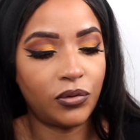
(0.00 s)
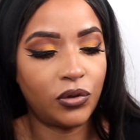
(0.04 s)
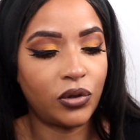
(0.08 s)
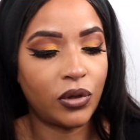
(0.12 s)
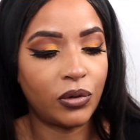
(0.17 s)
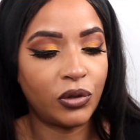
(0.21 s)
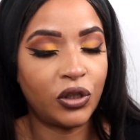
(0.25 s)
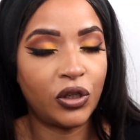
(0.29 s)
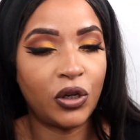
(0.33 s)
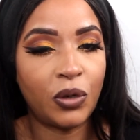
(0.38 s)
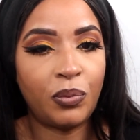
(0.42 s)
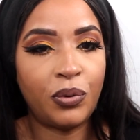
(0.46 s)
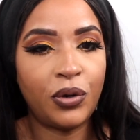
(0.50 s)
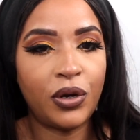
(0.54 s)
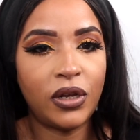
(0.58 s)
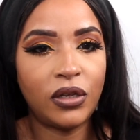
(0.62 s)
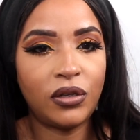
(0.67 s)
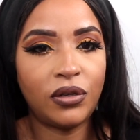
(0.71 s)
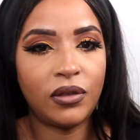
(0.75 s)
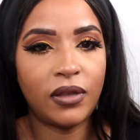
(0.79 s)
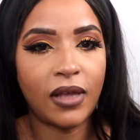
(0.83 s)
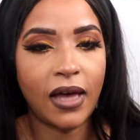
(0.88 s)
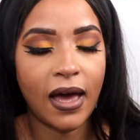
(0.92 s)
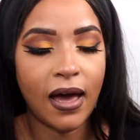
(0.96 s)
So I'm just gonna put
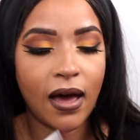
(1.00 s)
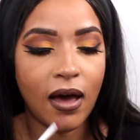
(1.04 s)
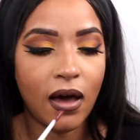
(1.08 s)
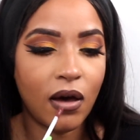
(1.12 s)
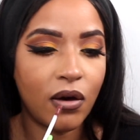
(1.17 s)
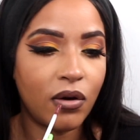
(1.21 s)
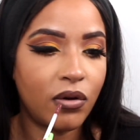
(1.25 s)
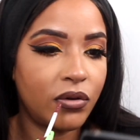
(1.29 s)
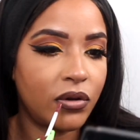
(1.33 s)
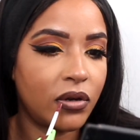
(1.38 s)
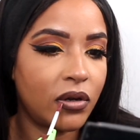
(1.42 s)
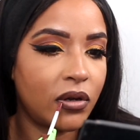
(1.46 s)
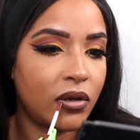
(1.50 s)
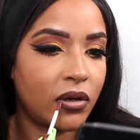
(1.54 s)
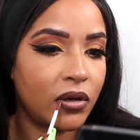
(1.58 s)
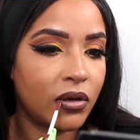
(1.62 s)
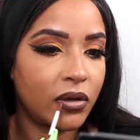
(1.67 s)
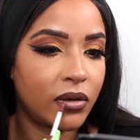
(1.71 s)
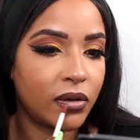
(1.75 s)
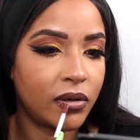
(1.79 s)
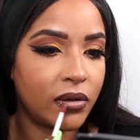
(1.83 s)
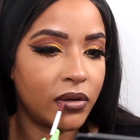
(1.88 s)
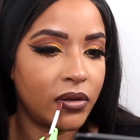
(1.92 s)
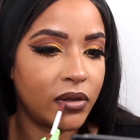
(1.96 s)
this on the outer
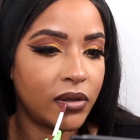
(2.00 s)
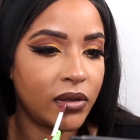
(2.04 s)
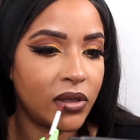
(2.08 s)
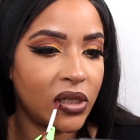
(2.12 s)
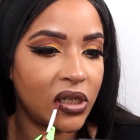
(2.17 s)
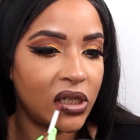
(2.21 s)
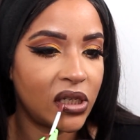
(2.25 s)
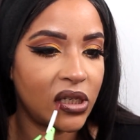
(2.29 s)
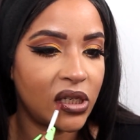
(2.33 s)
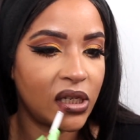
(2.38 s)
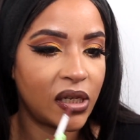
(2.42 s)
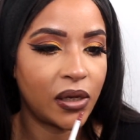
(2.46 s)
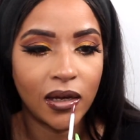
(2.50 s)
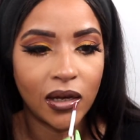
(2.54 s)
corners.